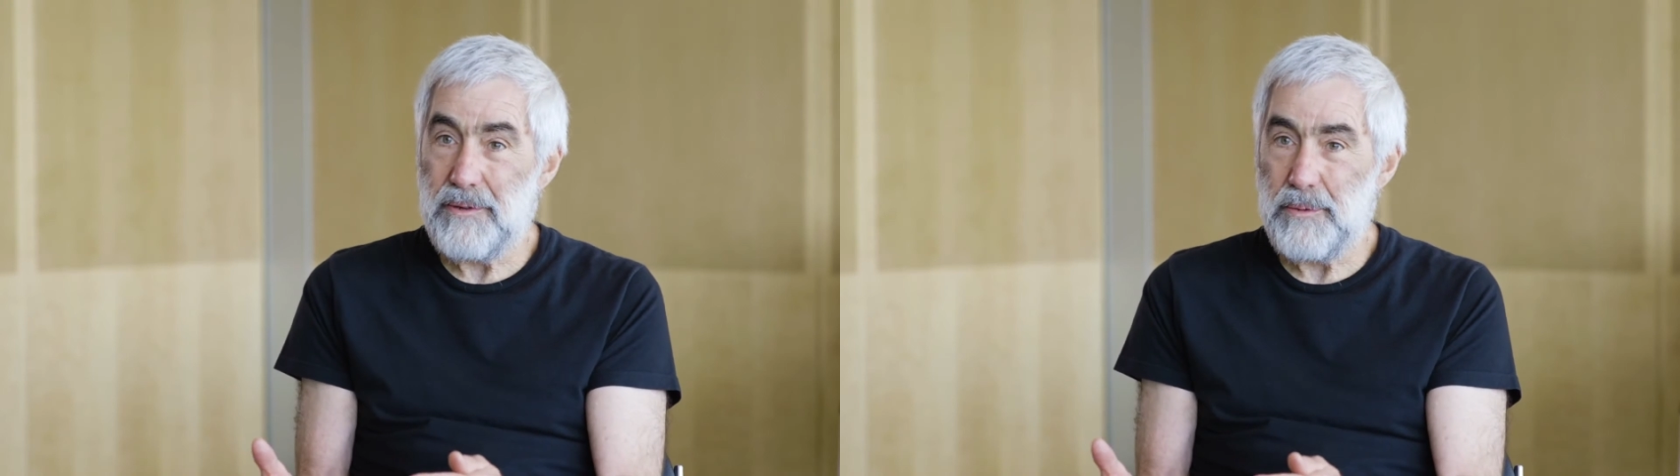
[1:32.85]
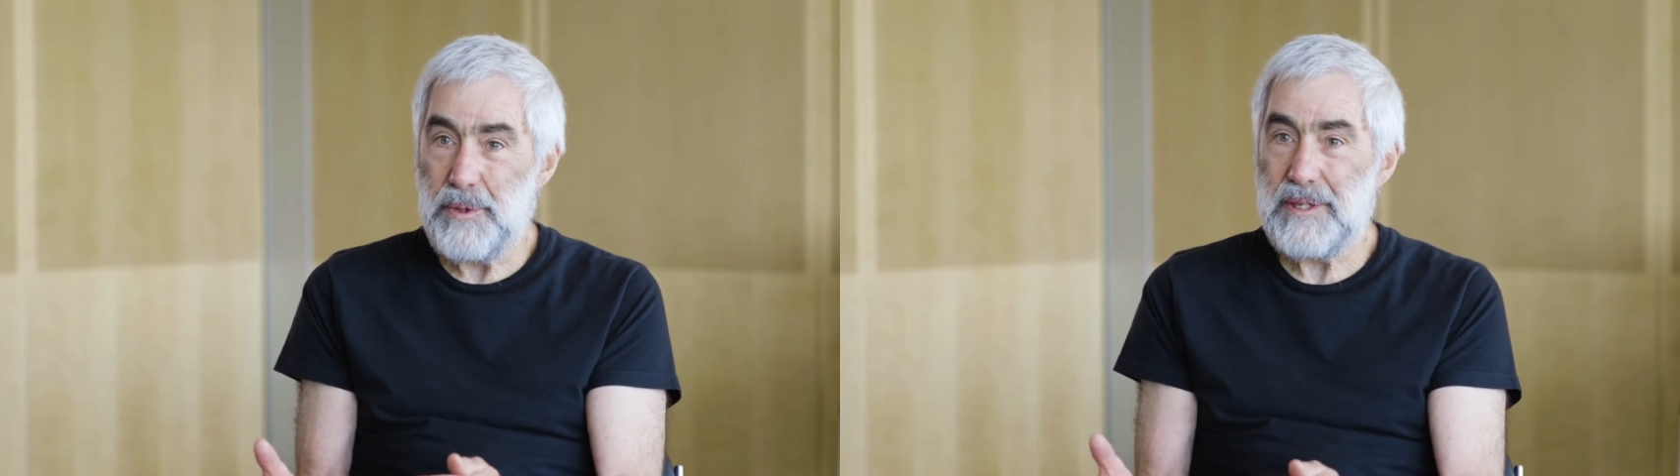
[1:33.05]

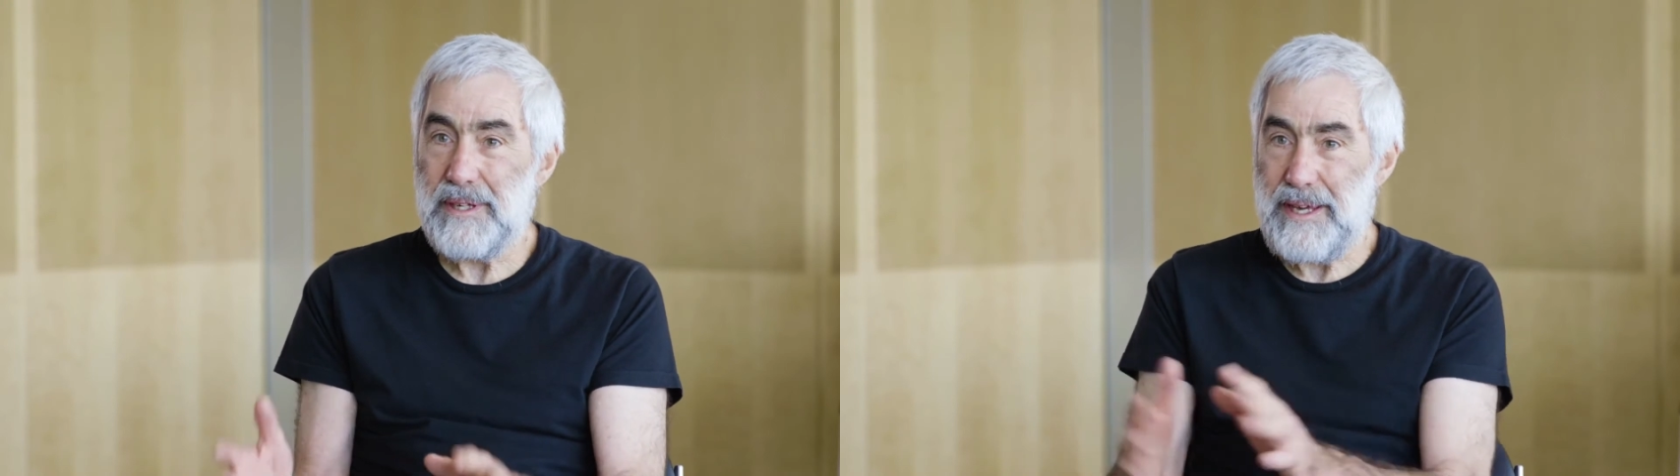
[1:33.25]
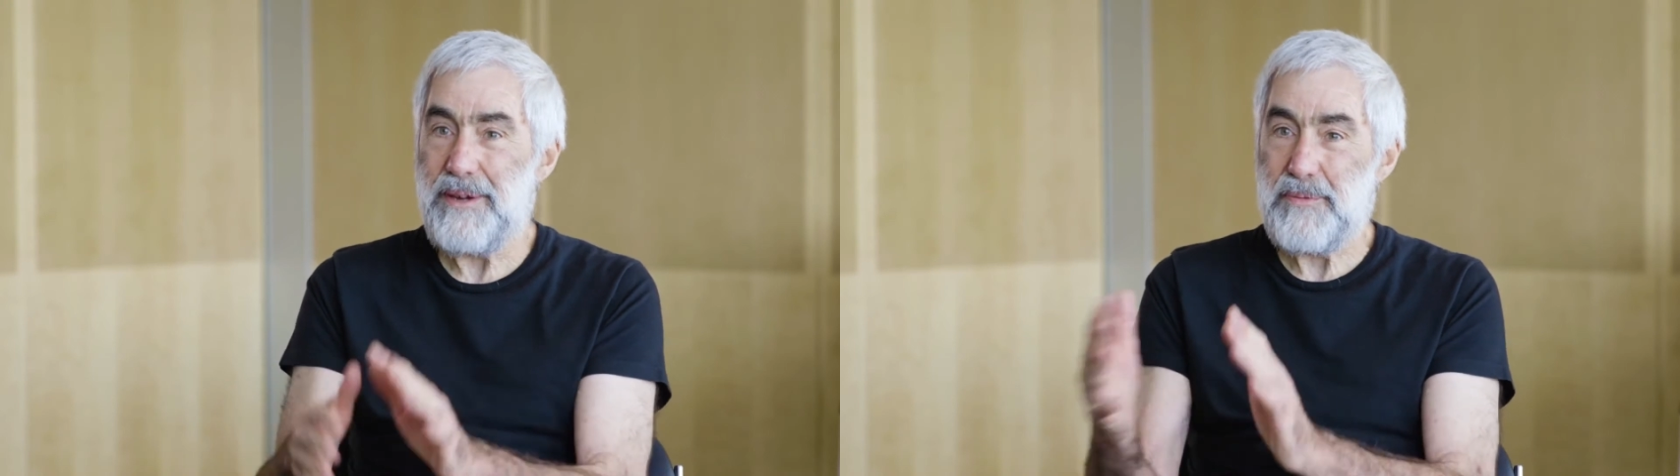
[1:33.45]
we
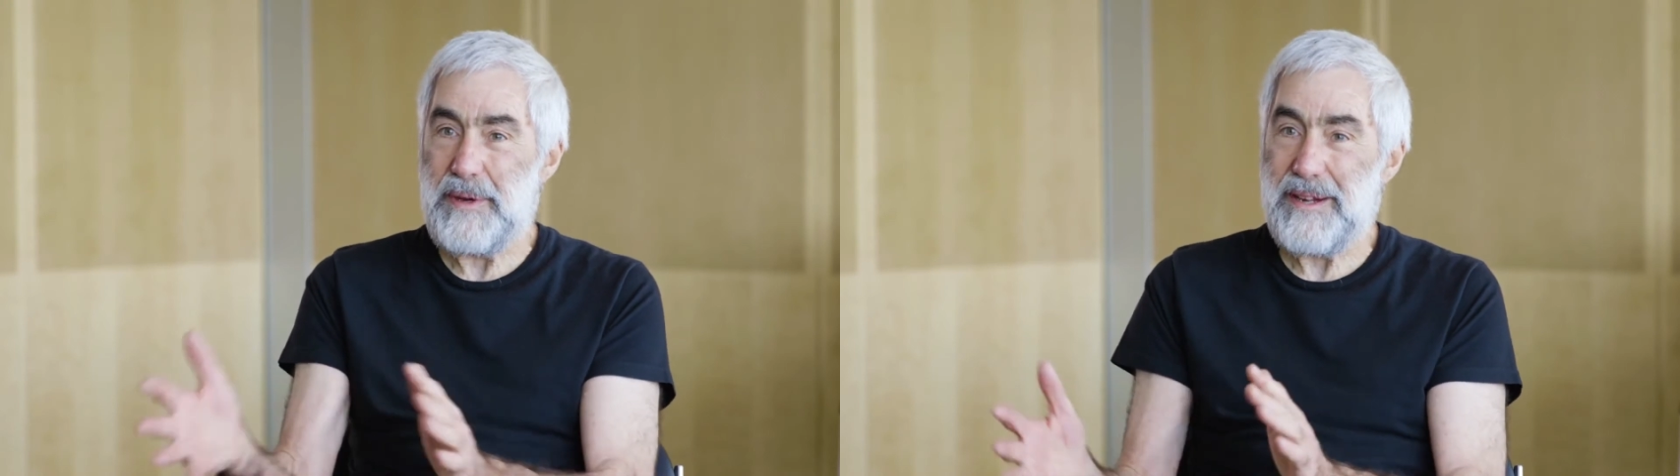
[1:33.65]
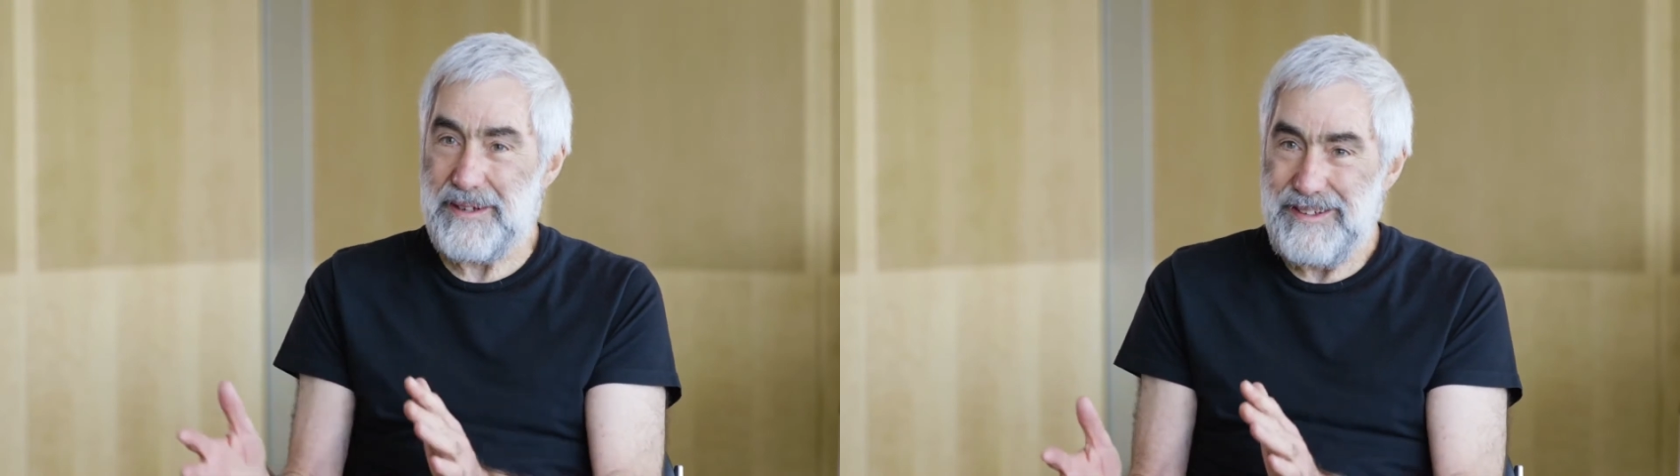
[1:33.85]
care
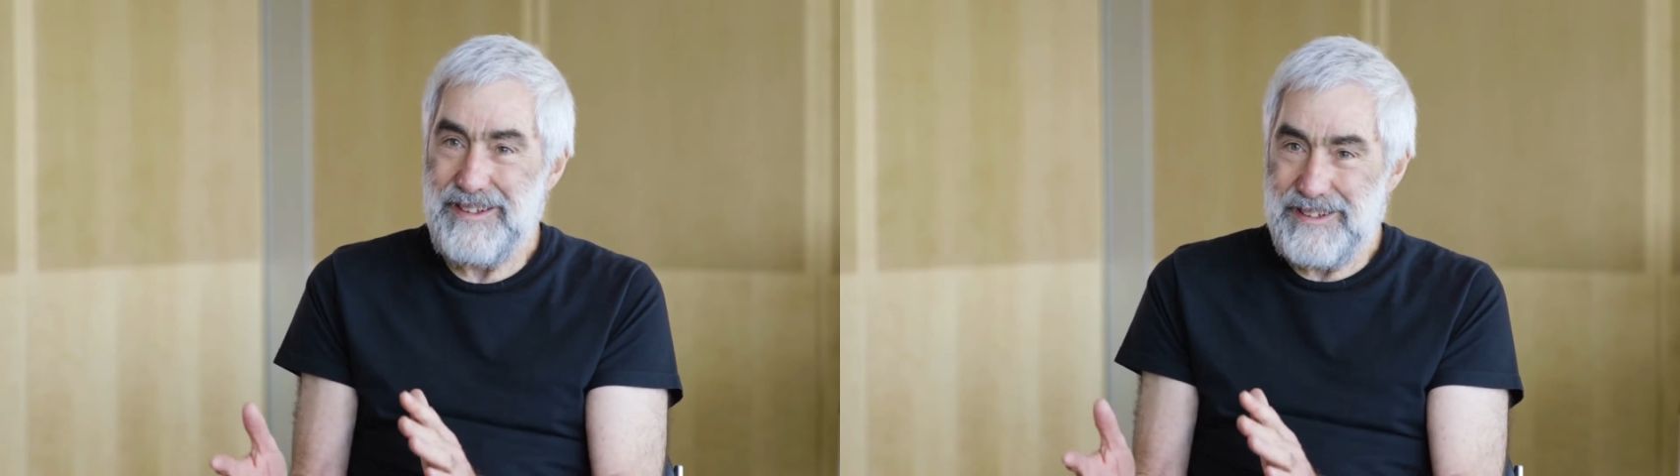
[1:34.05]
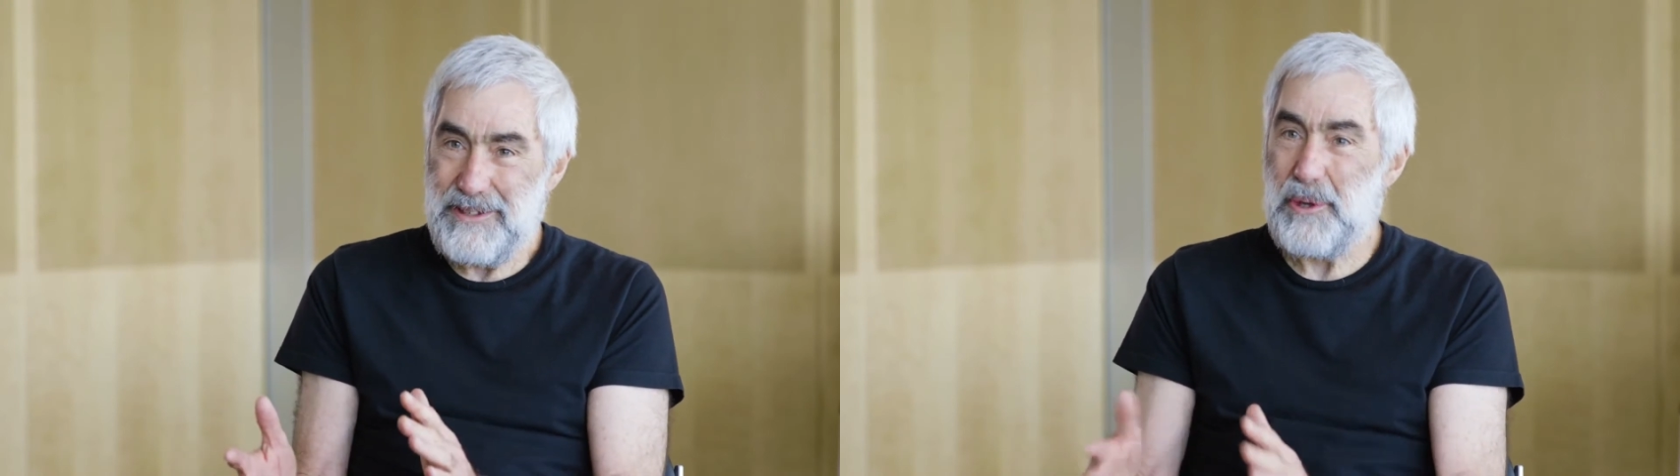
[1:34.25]
about
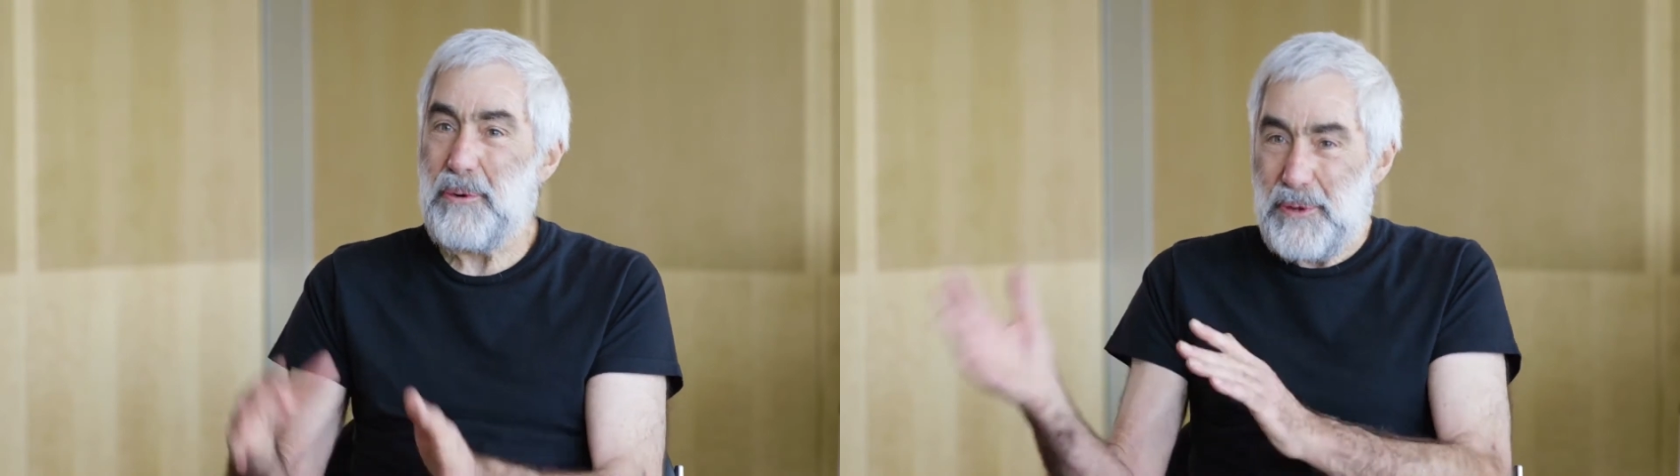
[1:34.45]
your